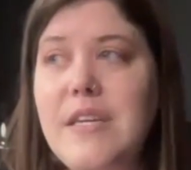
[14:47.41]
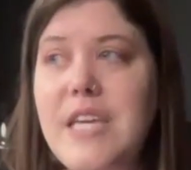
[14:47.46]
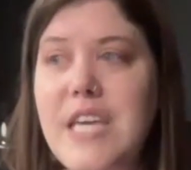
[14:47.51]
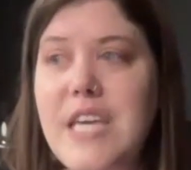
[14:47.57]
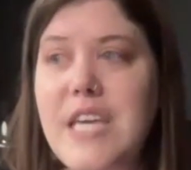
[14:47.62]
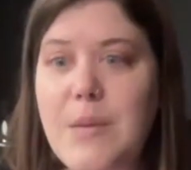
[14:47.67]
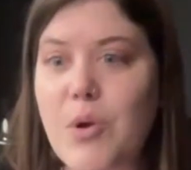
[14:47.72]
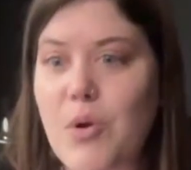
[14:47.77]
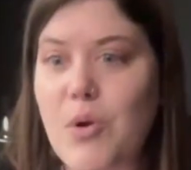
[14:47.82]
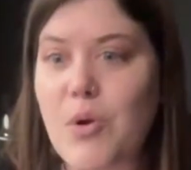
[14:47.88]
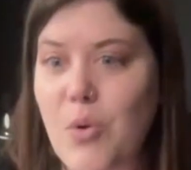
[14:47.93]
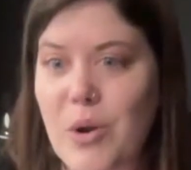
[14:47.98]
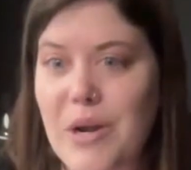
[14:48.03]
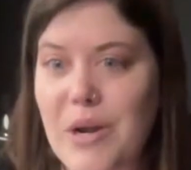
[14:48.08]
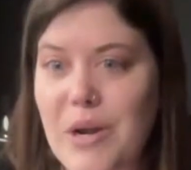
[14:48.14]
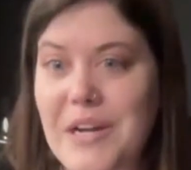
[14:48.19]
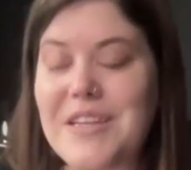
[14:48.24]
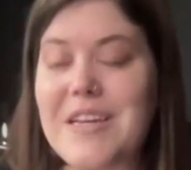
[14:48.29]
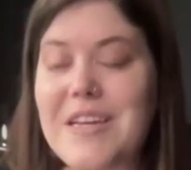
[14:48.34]
keep
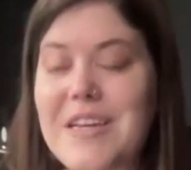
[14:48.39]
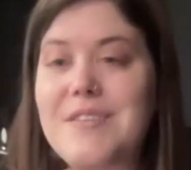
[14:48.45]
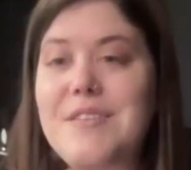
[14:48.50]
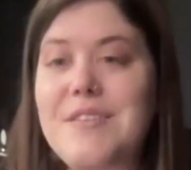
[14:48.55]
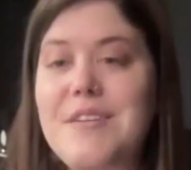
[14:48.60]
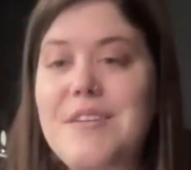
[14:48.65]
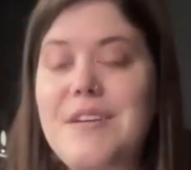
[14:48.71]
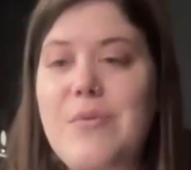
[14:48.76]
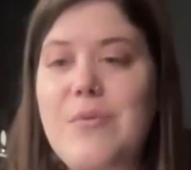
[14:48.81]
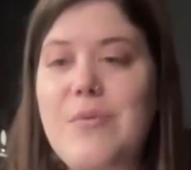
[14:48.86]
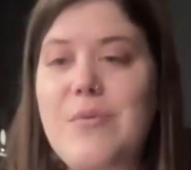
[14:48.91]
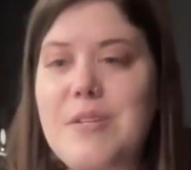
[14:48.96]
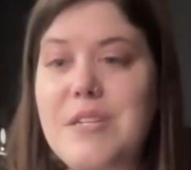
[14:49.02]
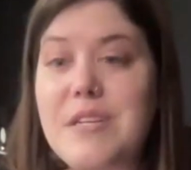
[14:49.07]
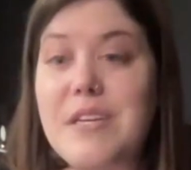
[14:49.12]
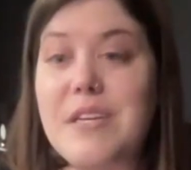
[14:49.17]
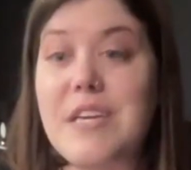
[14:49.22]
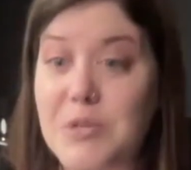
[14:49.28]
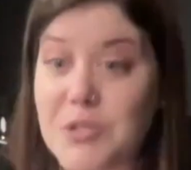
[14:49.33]
recording things and they
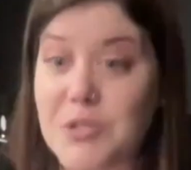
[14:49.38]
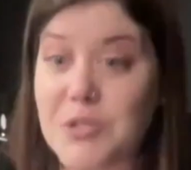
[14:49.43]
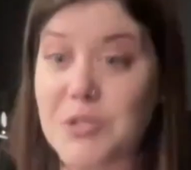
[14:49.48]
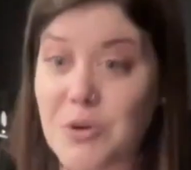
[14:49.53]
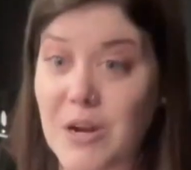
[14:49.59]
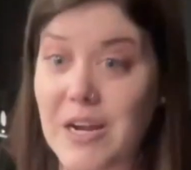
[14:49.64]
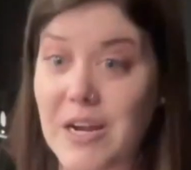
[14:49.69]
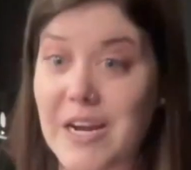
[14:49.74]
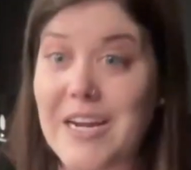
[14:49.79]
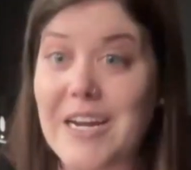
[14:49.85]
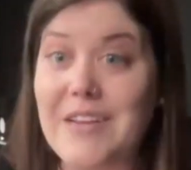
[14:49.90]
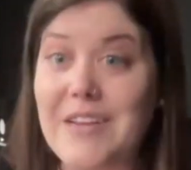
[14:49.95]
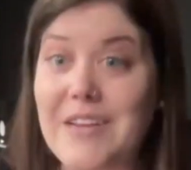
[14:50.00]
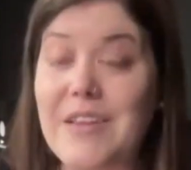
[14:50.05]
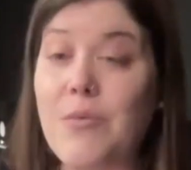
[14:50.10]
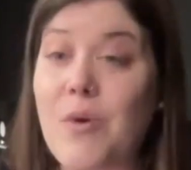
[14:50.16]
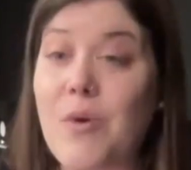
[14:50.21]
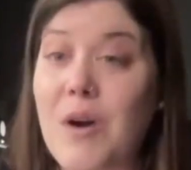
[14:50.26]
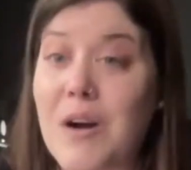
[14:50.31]
want to keep trying
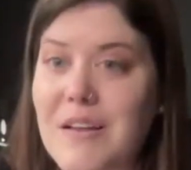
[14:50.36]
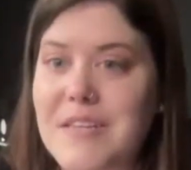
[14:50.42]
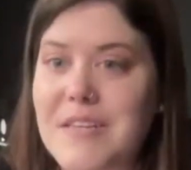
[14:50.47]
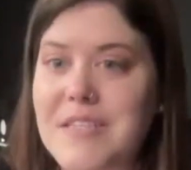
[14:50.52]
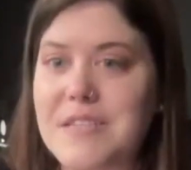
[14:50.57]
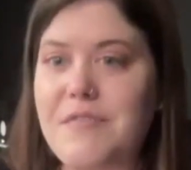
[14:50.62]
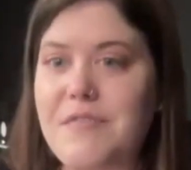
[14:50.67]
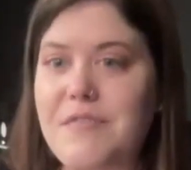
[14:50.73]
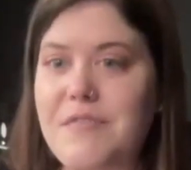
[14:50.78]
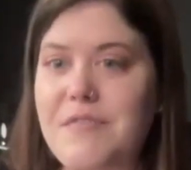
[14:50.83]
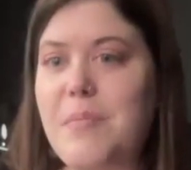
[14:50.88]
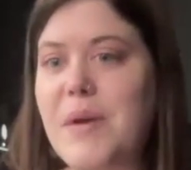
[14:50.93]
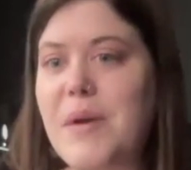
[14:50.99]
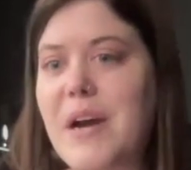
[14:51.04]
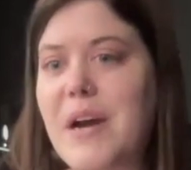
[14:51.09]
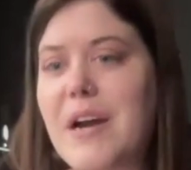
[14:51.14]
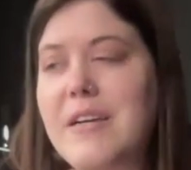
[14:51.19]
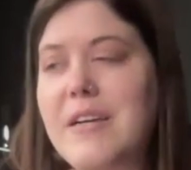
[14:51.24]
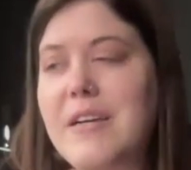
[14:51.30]
and they want lots of
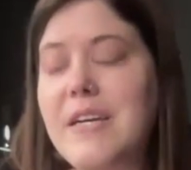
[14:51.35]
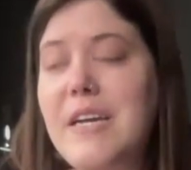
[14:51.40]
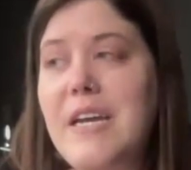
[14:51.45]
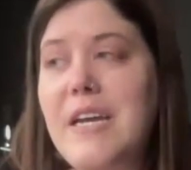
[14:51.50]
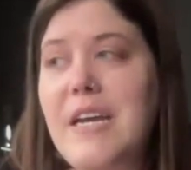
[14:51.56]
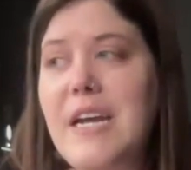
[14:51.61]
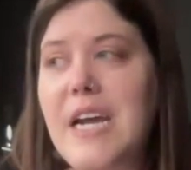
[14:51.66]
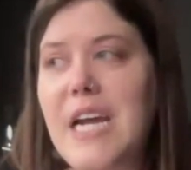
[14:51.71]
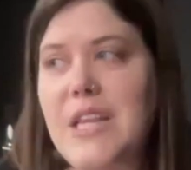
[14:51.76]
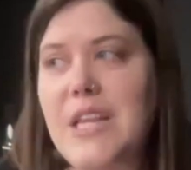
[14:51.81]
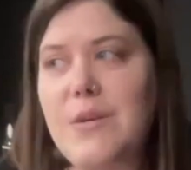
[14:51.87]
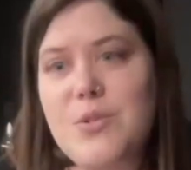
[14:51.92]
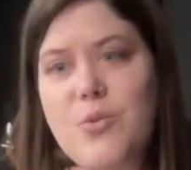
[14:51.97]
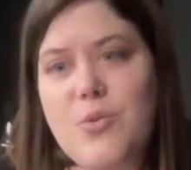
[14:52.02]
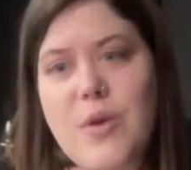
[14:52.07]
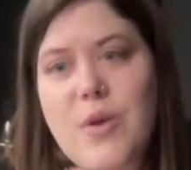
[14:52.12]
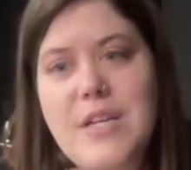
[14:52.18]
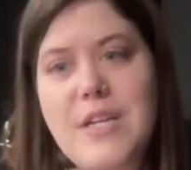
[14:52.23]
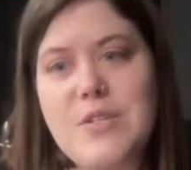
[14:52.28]
feedback and
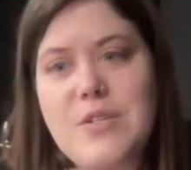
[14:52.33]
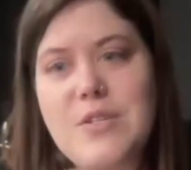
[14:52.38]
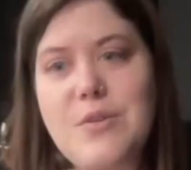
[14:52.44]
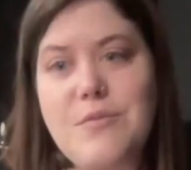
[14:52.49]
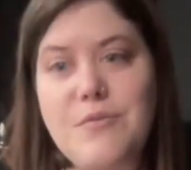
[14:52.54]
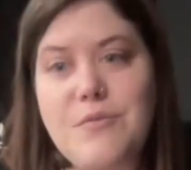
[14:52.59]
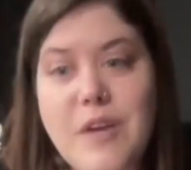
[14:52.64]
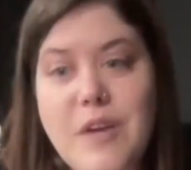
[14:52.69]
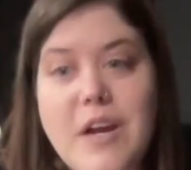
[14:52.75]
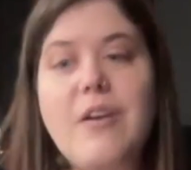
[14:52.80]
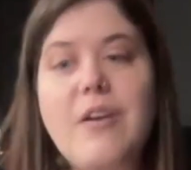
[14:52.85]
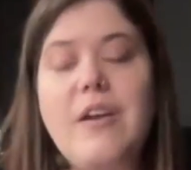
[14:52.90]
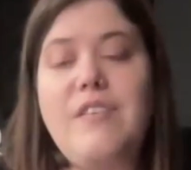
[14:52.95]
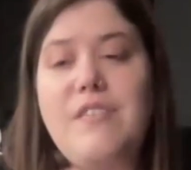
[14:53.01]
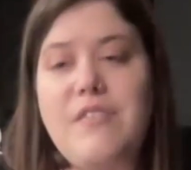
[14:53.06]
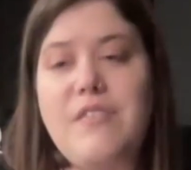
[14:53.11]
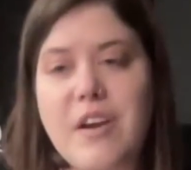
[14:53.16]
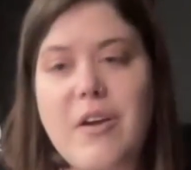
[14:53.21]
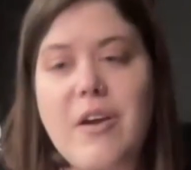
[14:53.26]
those grades are
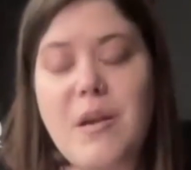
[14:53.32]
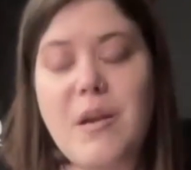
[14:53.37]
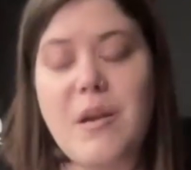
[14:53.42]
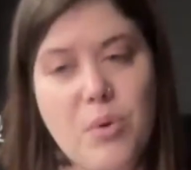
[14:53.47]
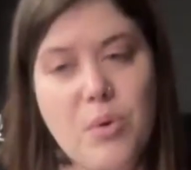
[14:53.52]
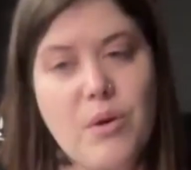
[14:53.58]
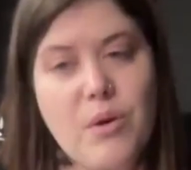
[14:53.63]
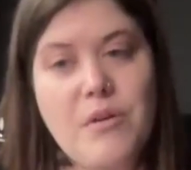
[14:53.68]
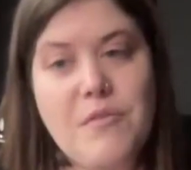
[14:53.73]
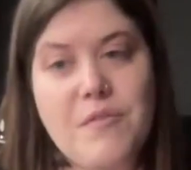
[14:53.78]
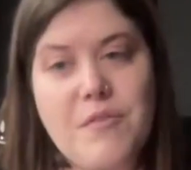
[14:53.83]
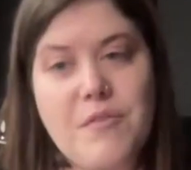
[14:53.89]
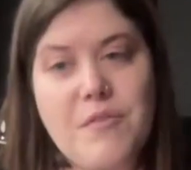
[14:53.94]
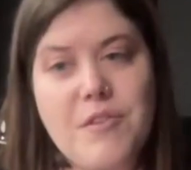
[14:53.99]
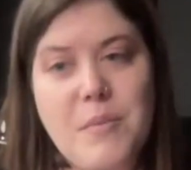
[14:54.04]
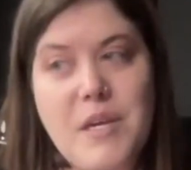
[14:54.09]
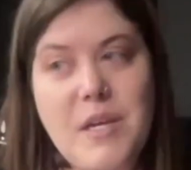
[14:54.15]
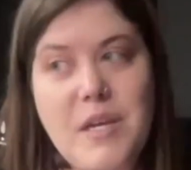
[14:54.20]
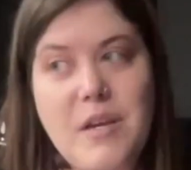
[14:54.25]
very very important for
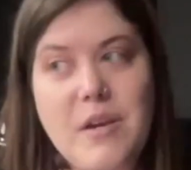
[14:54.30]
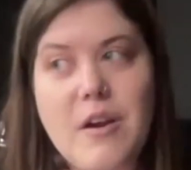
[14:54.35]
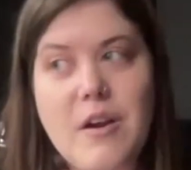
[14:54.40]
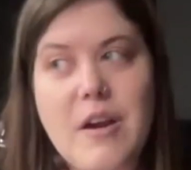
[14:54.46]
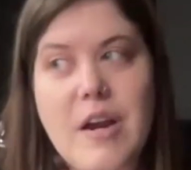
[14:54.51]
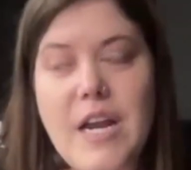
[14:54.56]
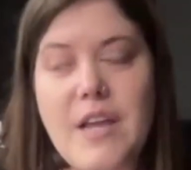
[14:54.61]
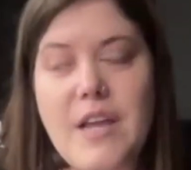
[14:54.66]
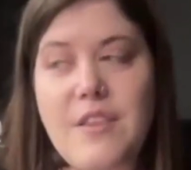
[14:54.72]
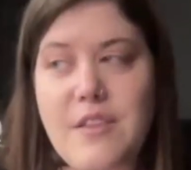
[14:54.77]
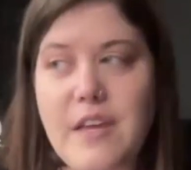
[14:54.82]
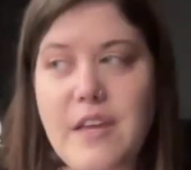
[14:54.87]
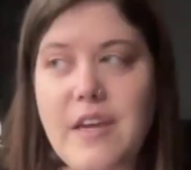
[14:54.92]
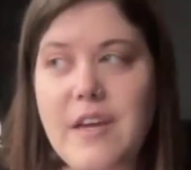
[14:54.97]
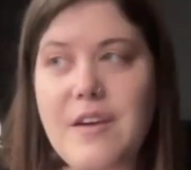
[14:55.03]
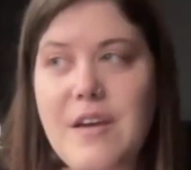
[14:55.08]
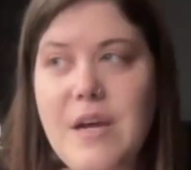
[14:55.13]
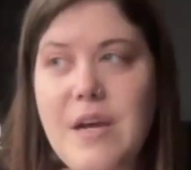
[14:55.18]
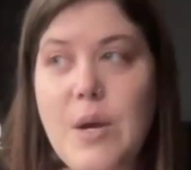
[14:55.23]
them here and i
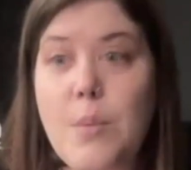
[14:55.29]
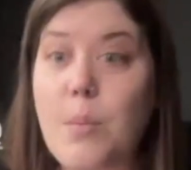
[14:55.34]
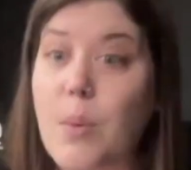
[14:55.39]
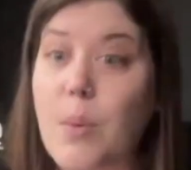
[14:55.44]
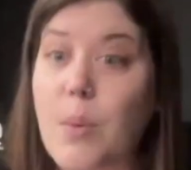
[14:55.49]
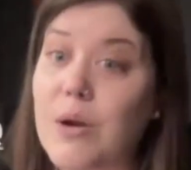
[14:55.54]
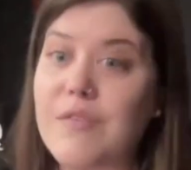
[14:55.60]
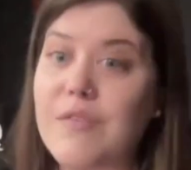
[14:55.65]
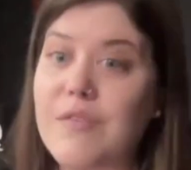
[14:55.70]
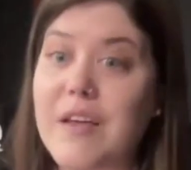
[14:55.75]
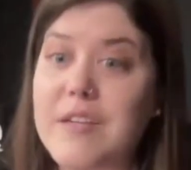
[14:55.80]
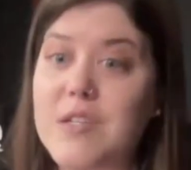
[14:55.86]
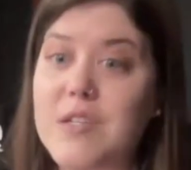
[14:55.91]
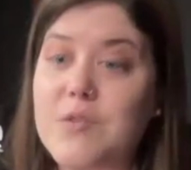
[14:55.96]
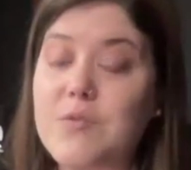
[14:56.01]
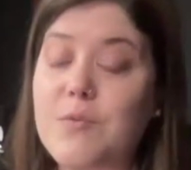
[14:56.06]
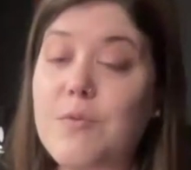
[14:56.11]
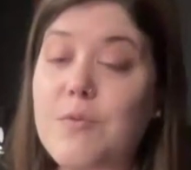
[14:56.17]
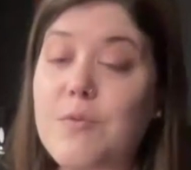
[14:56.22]
think part of that
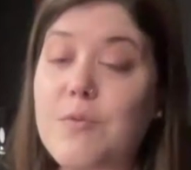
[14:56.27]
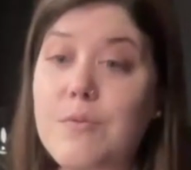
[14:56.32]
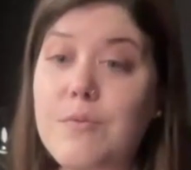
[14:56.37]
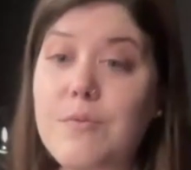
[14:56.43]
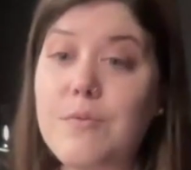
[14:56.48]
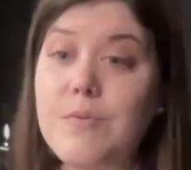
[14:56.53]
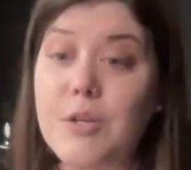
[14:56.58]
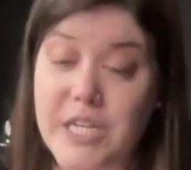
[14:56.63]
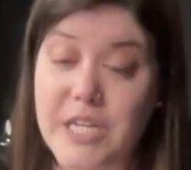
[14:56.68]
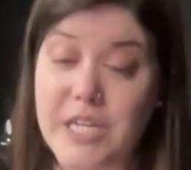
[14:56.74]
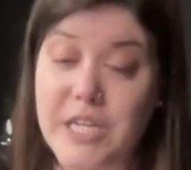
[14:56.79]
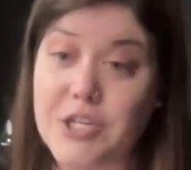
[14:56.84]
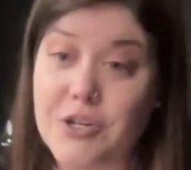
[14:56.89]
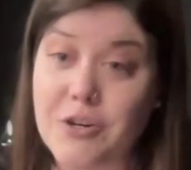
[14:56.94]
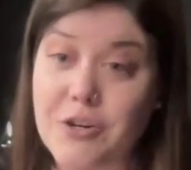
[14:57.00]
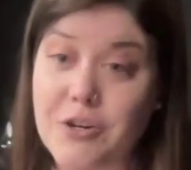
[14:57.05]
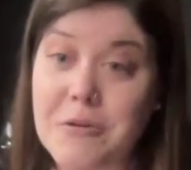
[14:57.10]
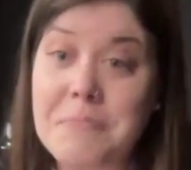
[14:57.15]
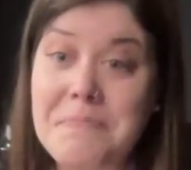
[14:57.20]
is their
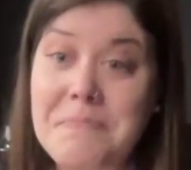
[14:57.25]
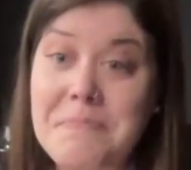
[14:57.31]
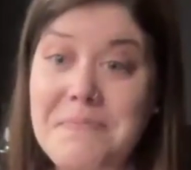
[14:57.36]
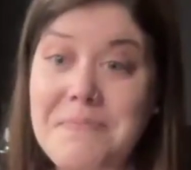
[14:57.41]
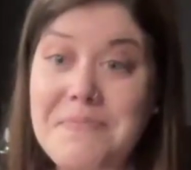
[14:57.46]
teacher